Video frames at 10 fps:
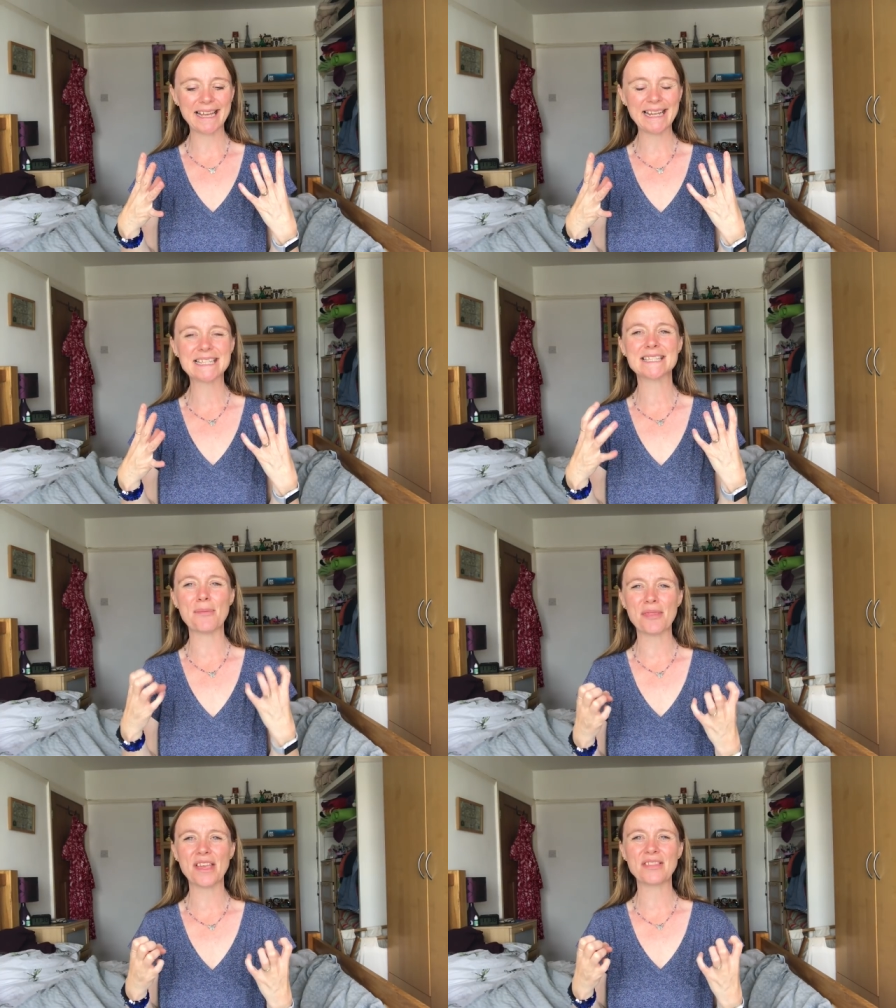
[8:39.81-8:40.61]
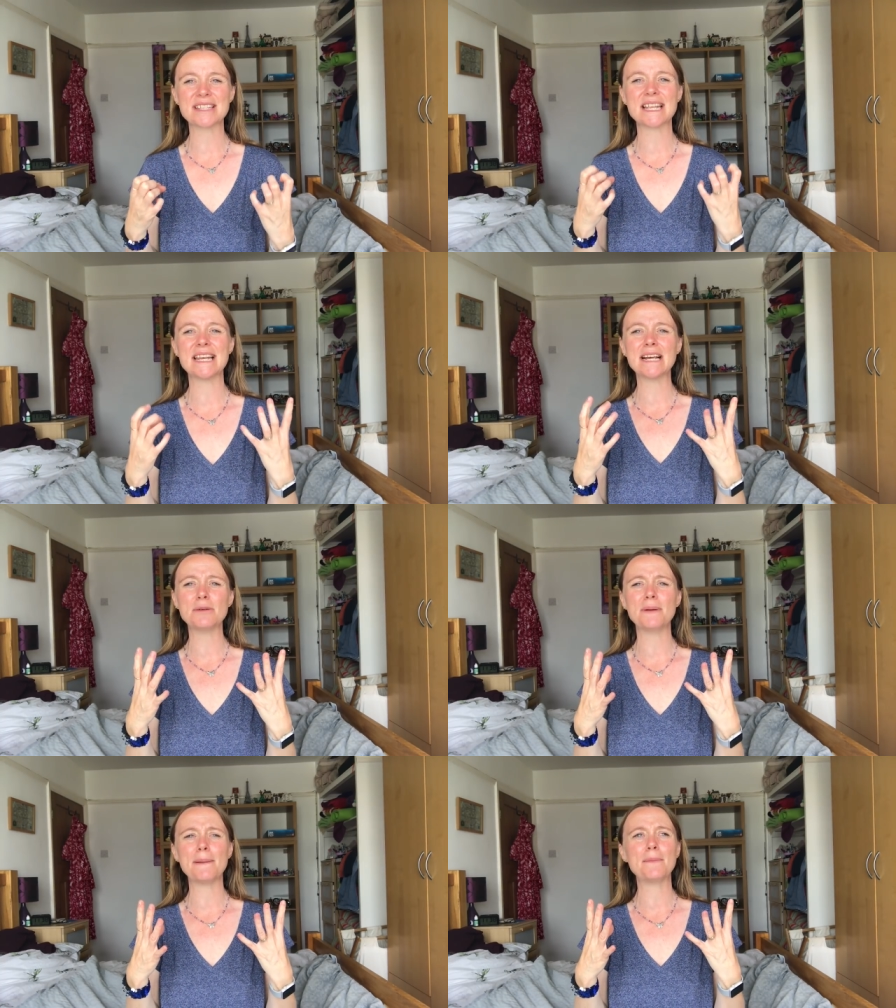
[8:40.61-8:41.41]
it's something that's a little
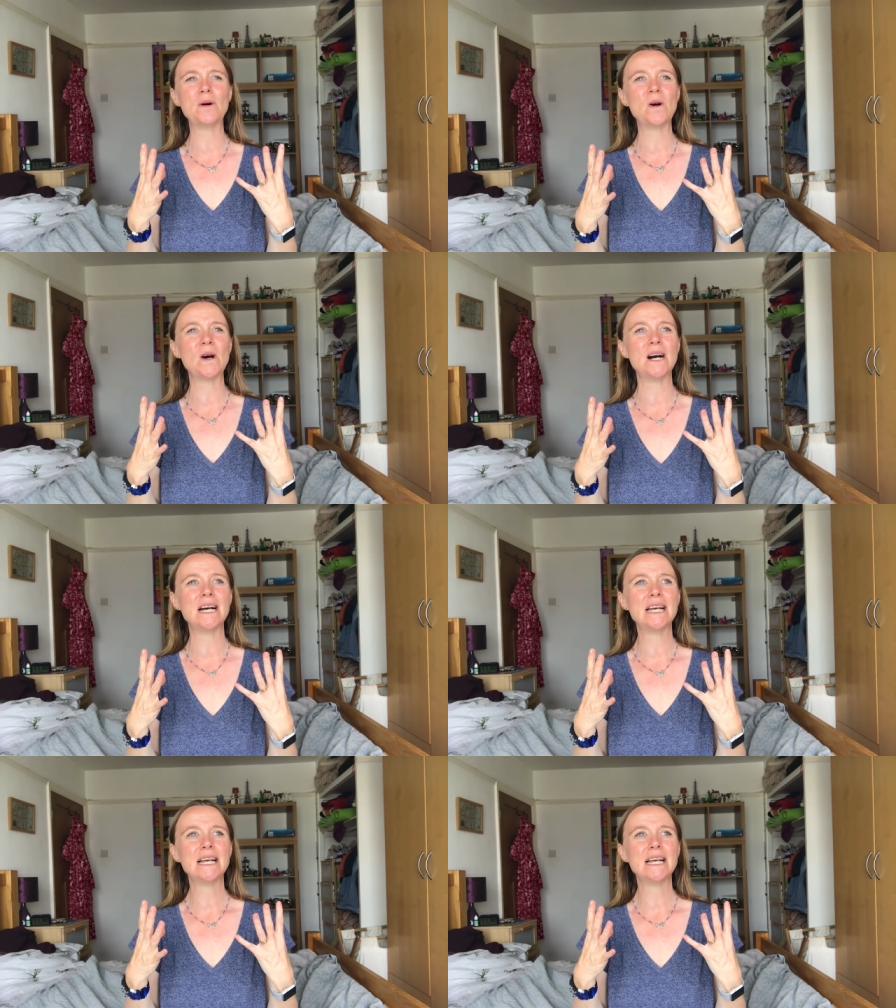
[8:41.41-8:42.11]
bit more